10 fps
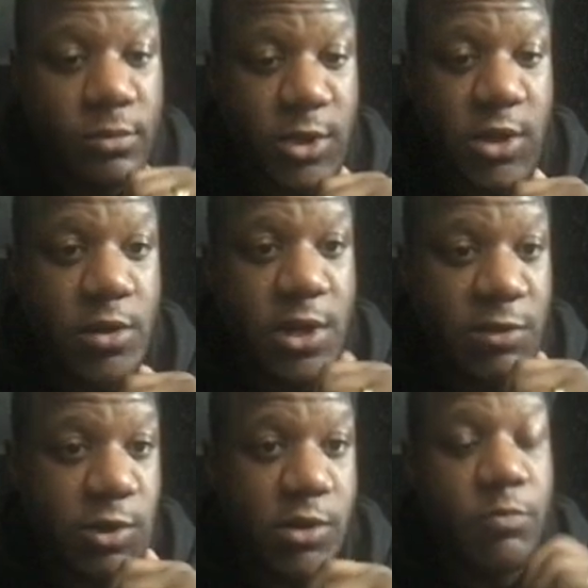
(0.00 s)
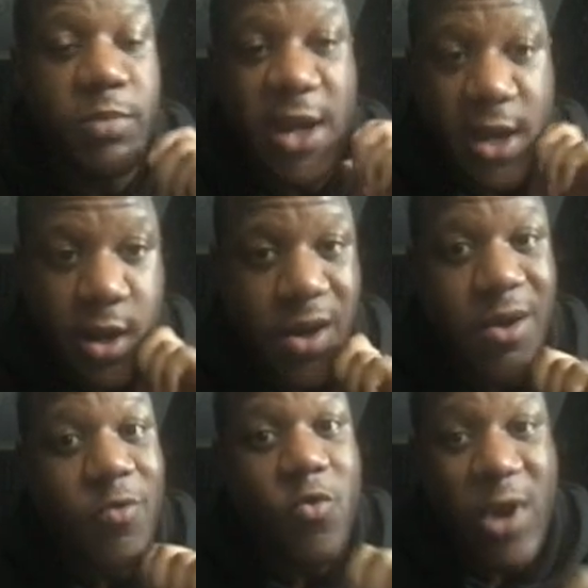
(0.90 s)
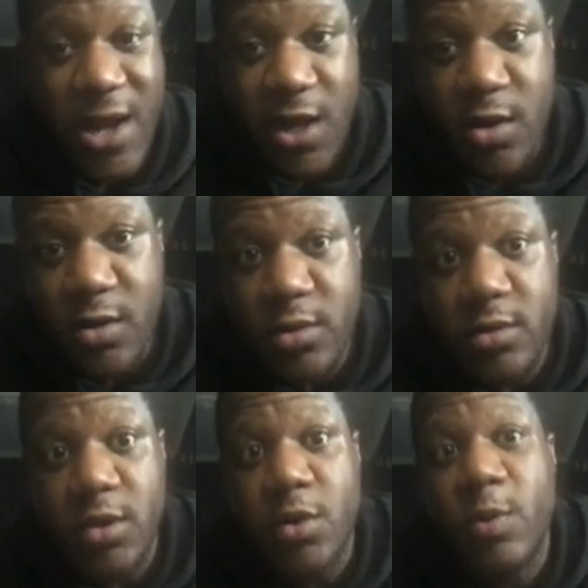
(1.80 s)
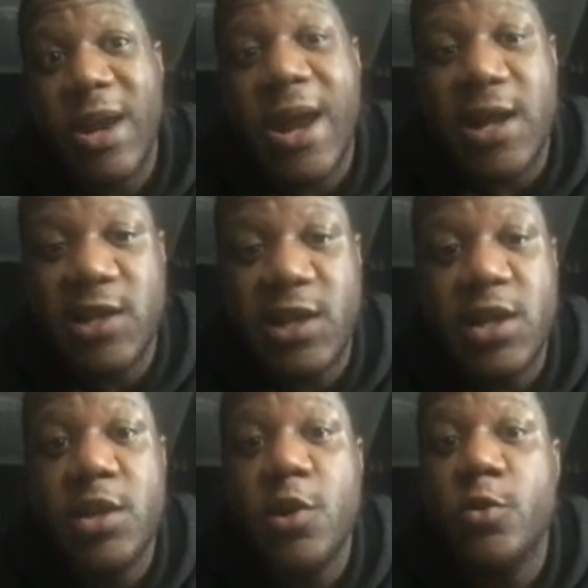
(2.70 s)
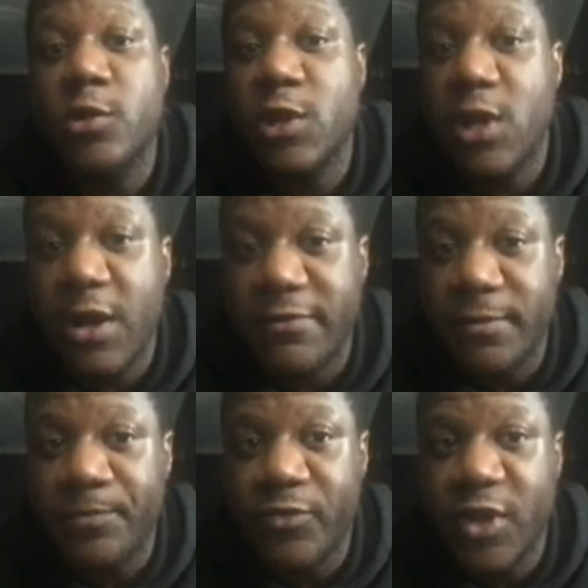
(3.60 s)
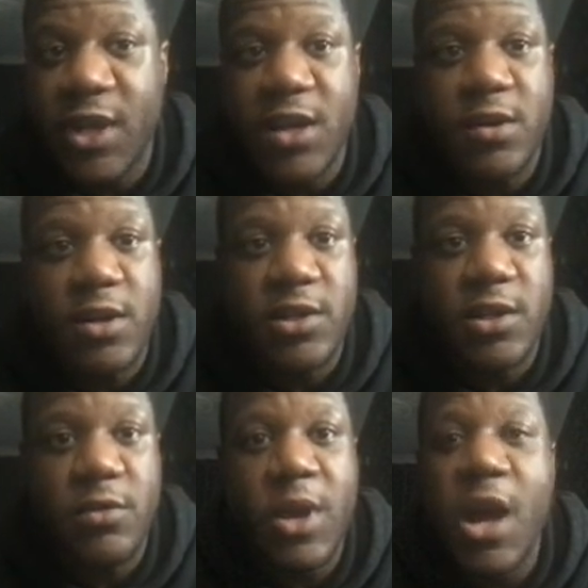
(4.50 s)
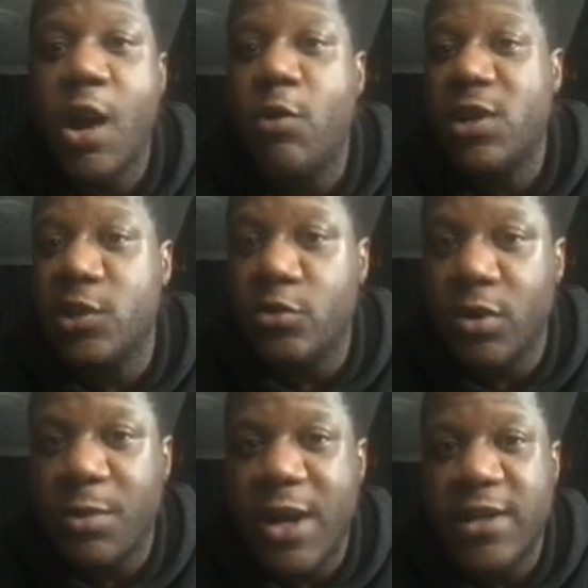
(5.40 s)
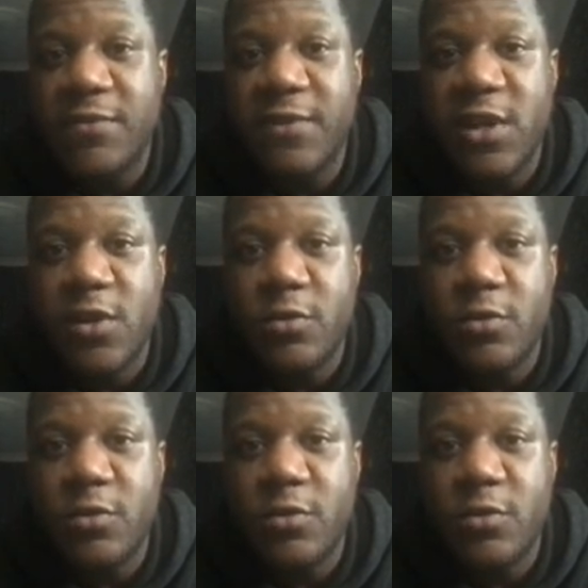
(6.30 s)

you know this one could be really good when it actually goes live Okay, guys, so I wanted to talk about this video